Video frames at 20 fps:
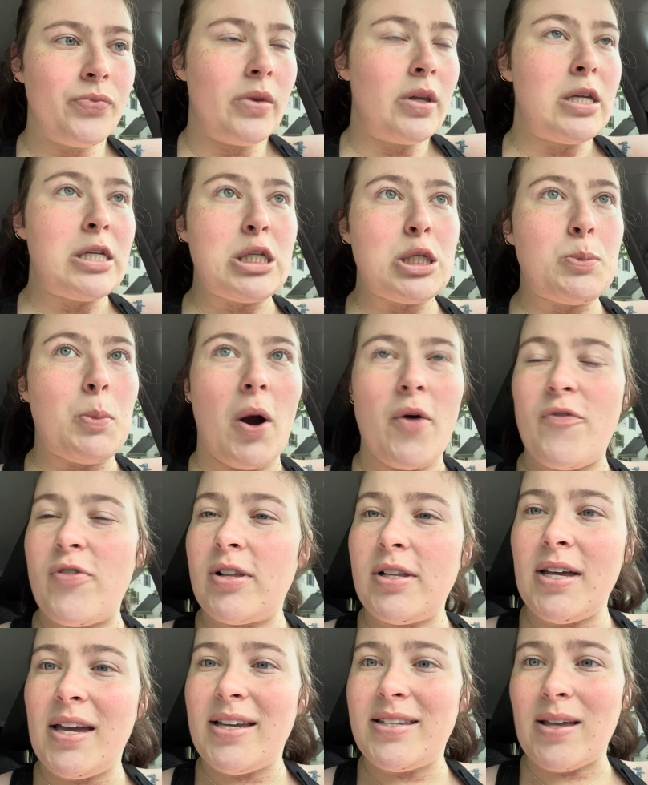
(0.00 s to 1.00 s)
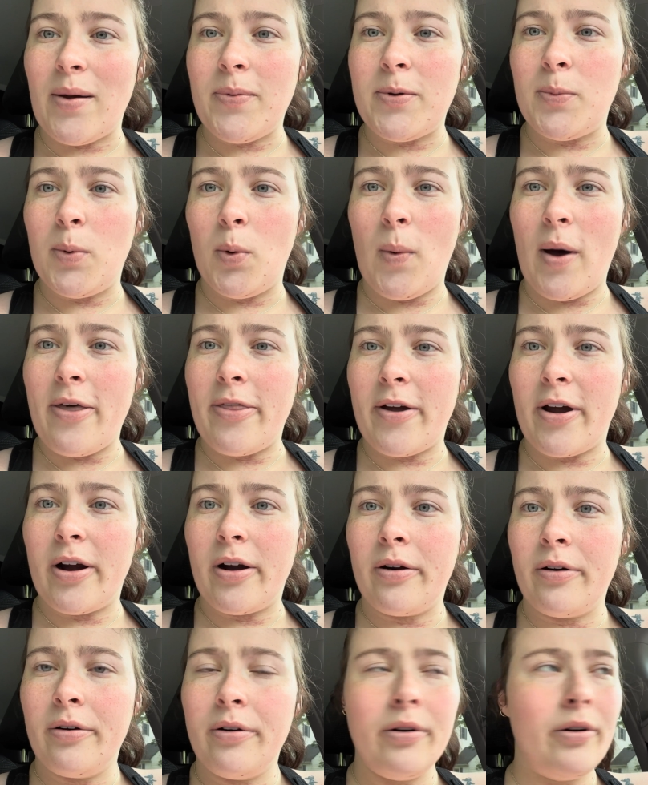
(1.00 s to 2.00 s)
It's perfectly acceptable
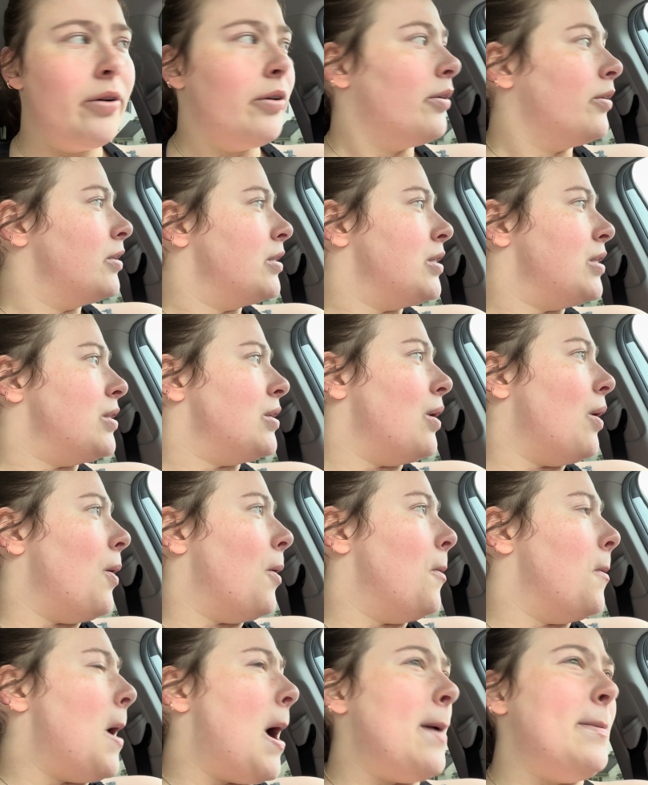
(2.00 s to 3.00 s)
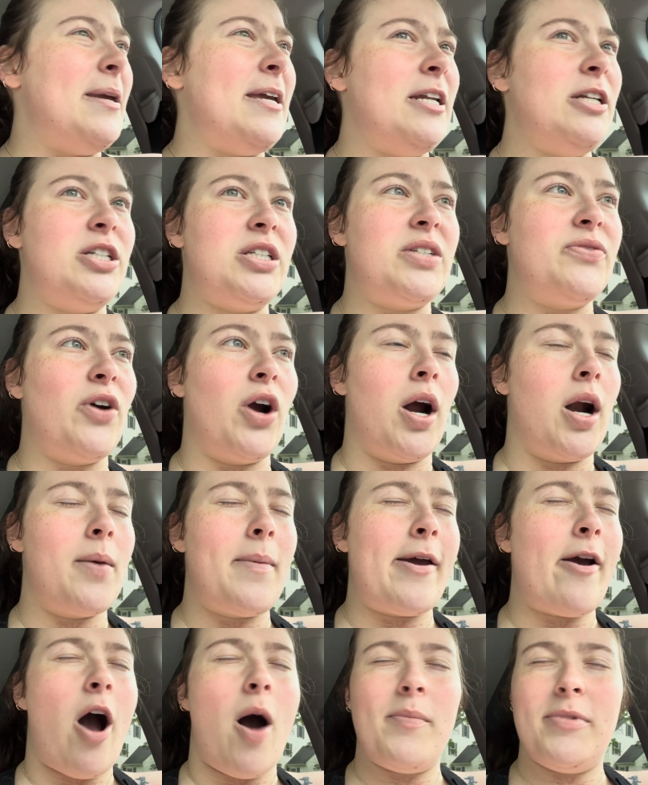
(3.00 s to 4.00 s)
weather. So, I mean, just for her to
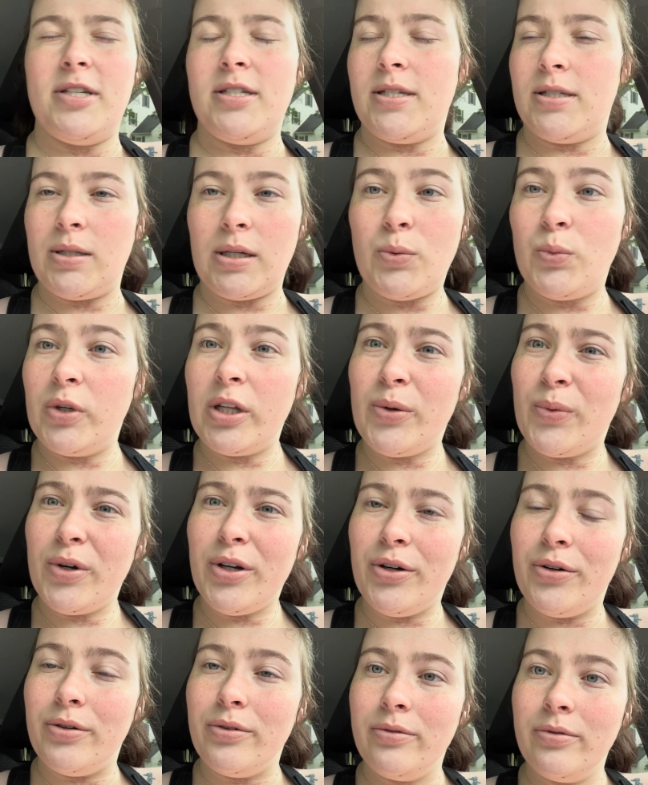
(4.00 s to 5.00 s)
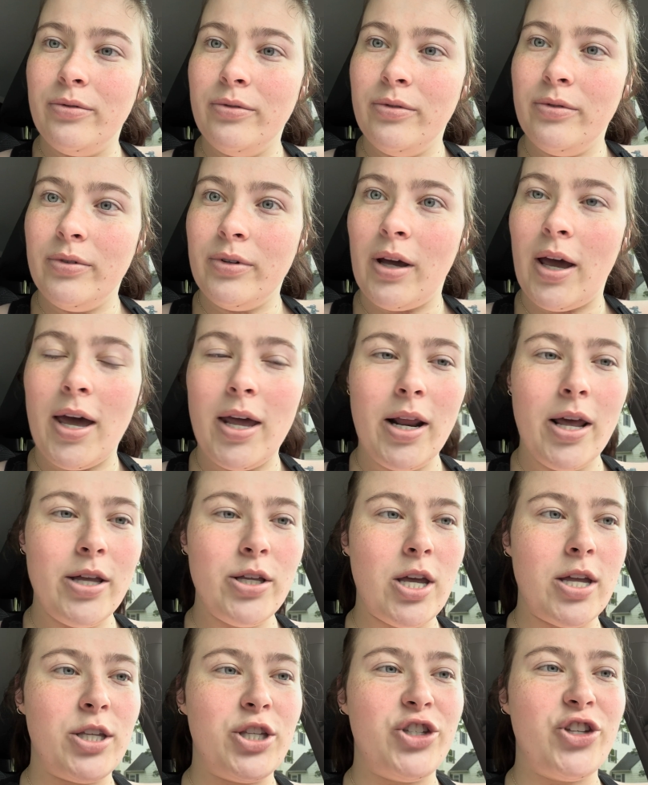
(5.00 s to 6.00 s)
make comments is, like, really rude. And
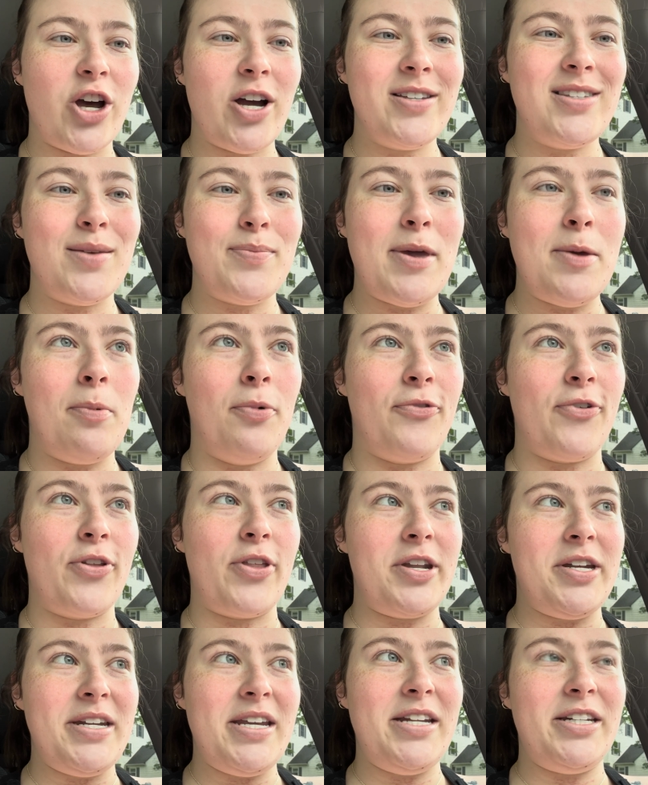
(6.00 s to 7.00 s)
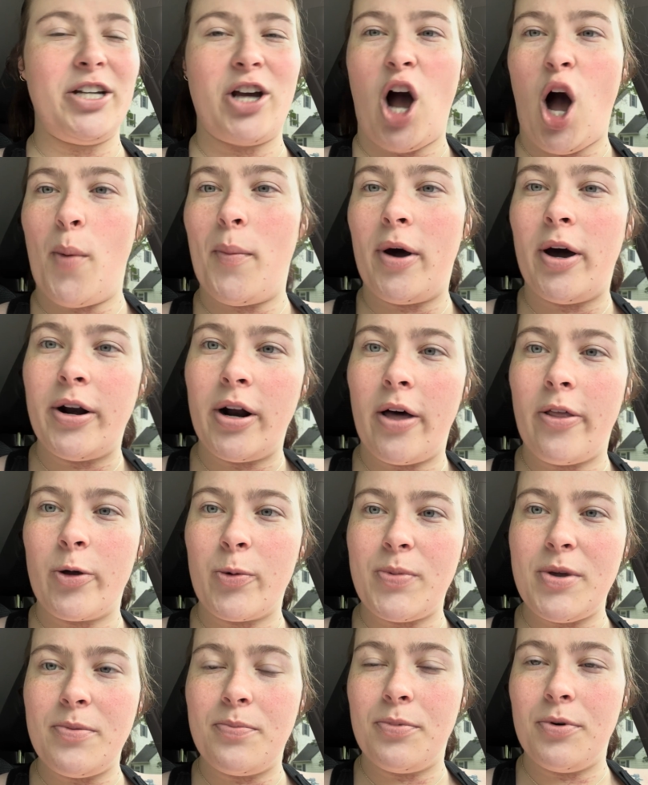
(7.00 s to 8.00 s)
it sucks that people feel the need to comment on other
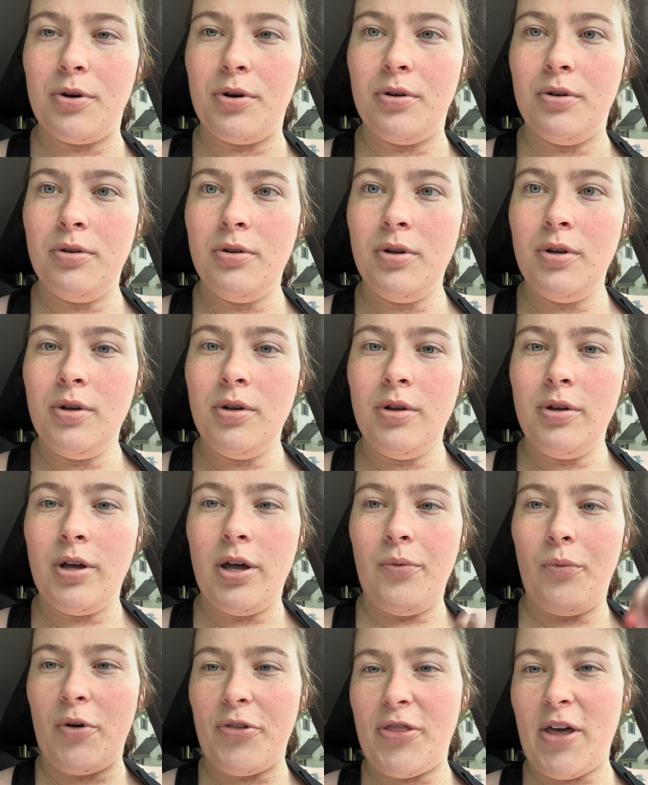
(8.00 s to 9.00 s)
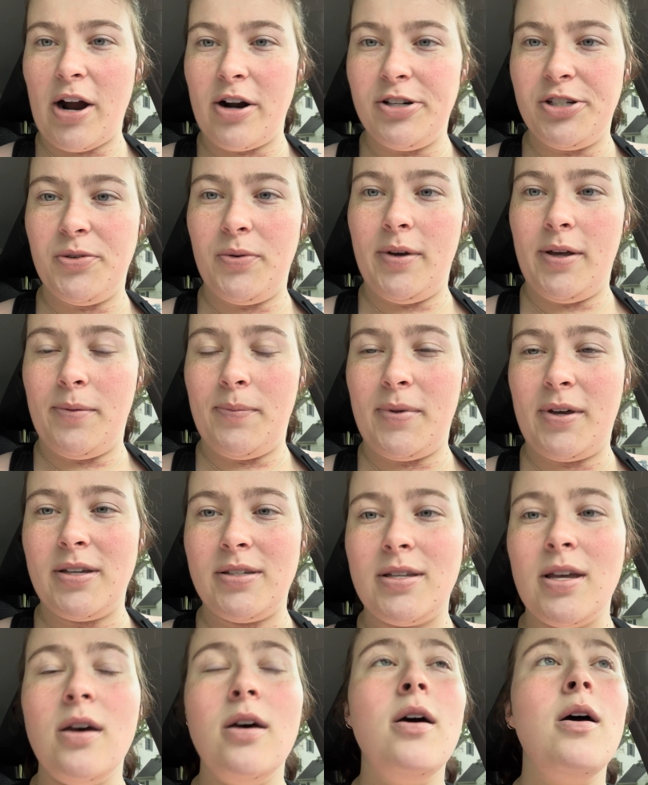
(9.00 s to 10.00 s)
people and what they're doing,
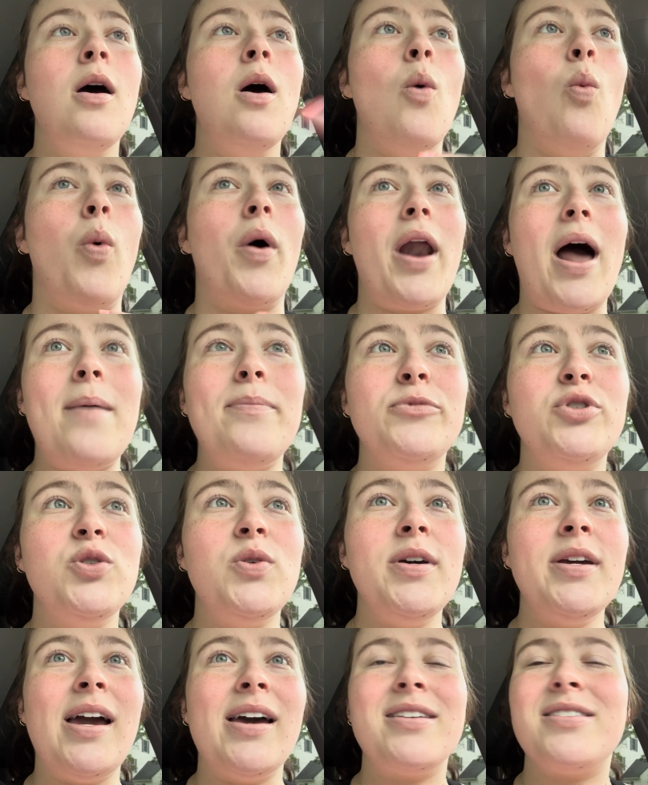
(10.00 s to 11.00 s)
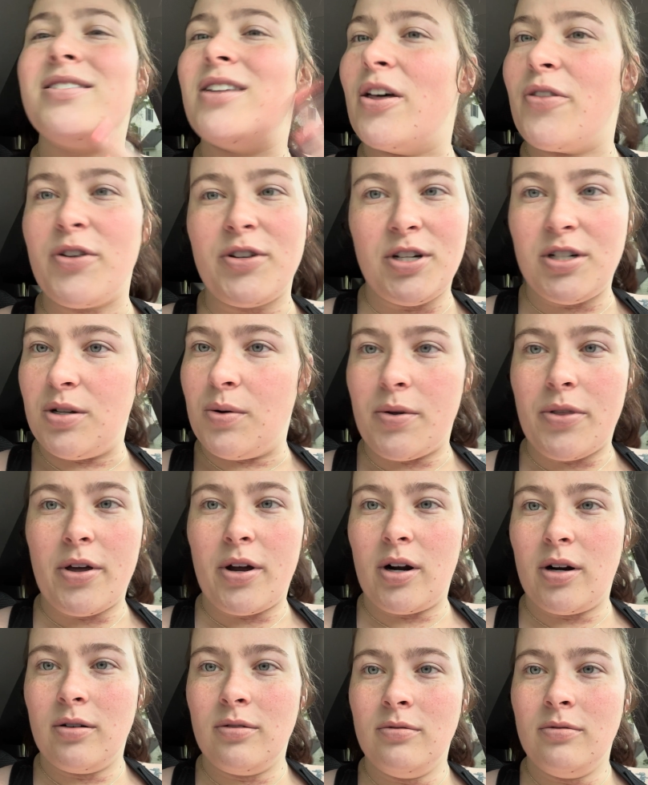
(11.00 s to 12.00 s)
because what I'm doing has nothing to do with her.